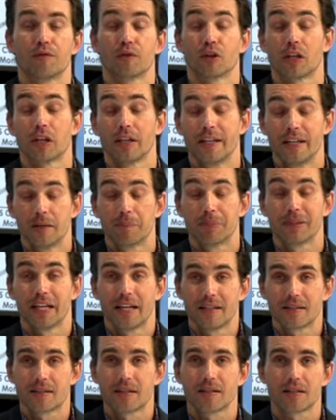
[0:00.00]
clean in
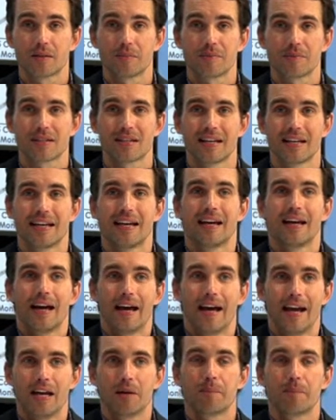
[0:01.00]
place systems
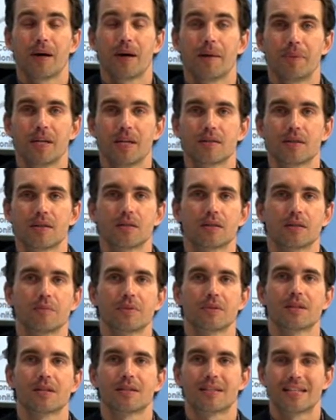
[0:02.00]
and piping
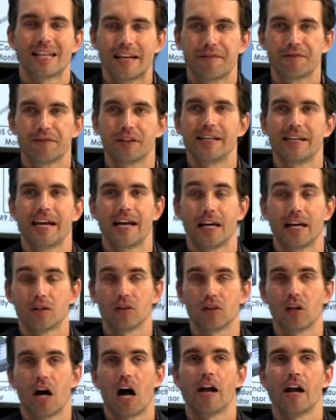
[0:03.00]
systems to safely
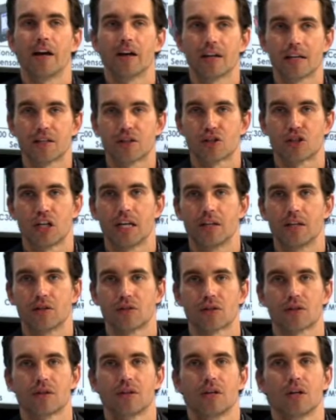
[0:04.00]
handle ion
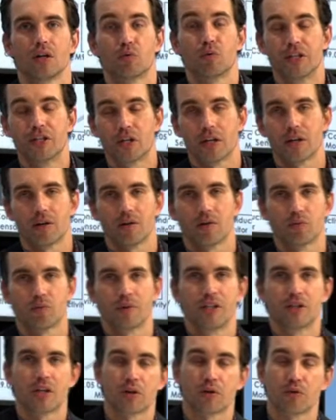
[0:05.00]
exchange
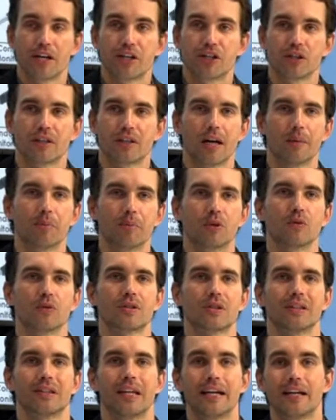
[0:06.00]
regeneration
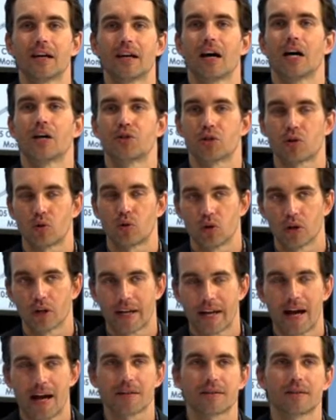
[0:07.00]
chemicals like
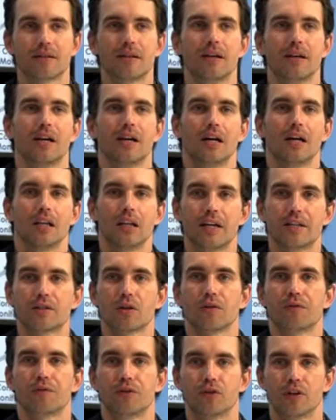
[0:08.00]
hydrochloric acid, like
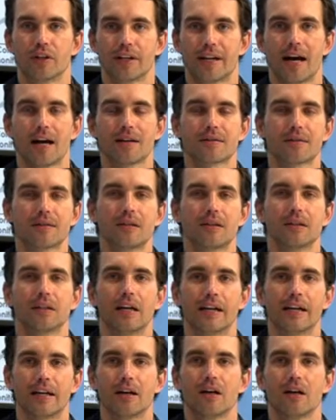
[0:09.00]
sulfuric acid,
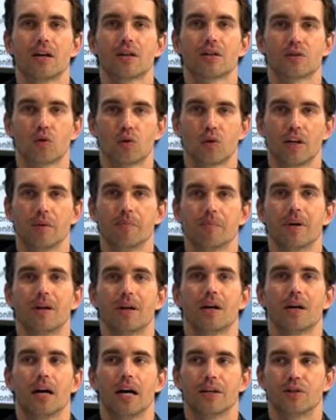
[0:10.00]
like sodium
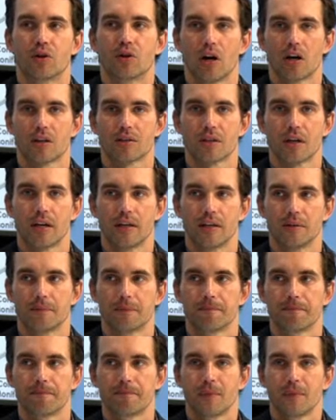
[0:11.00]
hydroxide.
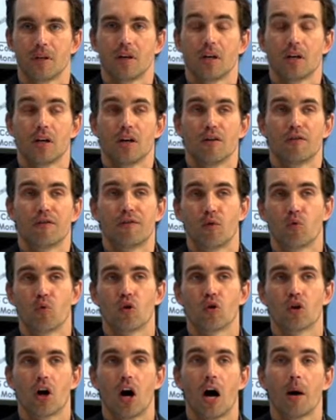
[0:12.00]

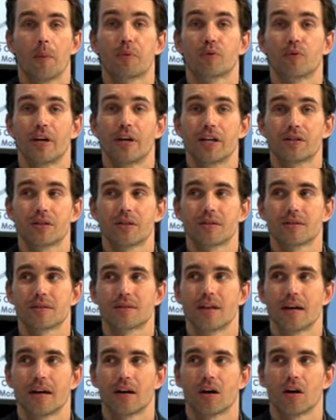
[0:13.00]
For operations
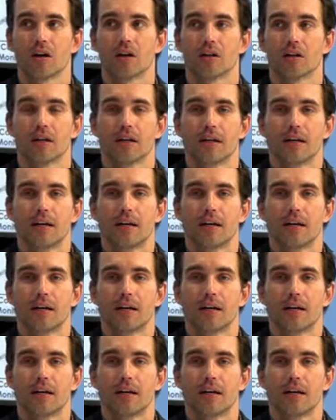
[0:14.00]
that are